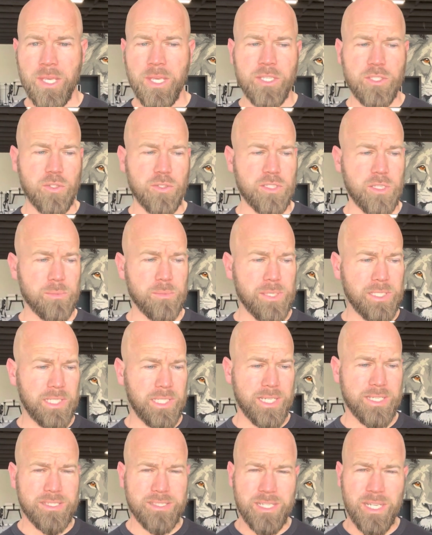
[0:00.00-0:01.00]
So something
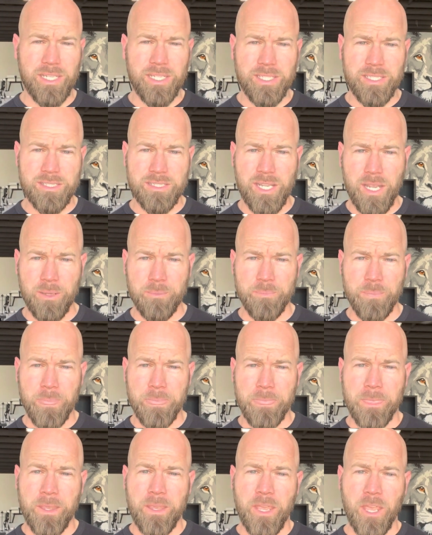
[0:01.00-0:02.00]
like a steady state.
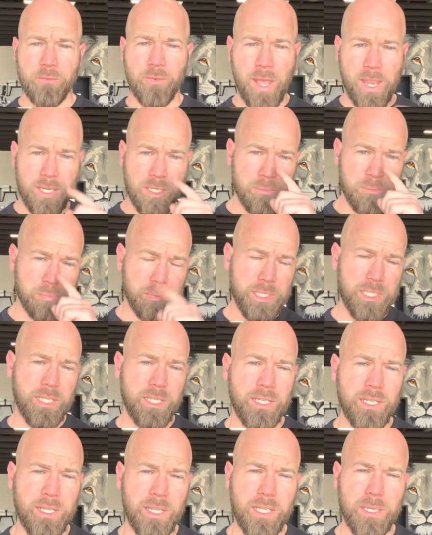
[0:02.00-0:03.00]
If I can breathe
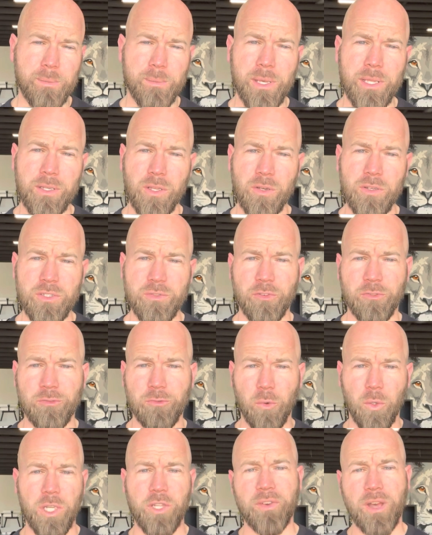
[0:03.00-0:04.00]
in and out of my nose for
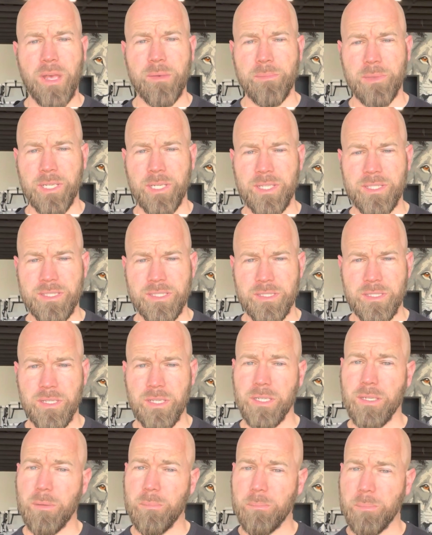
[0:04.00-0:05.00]
45 minutes,
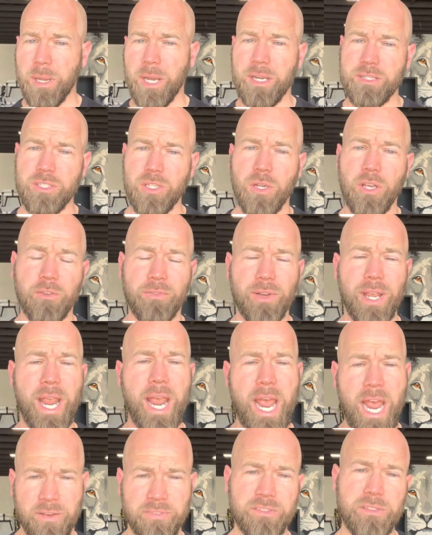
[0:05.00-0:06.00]
compared to if I
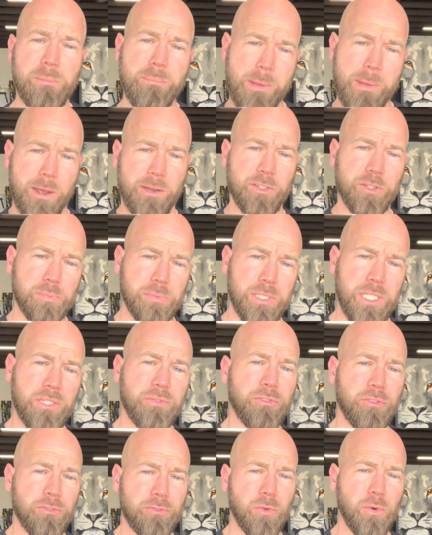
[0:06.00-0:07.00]
have to mouth
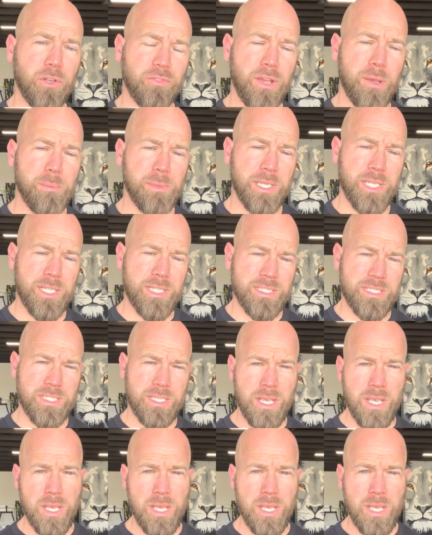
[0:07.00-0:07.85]
breathe for 45 minutes,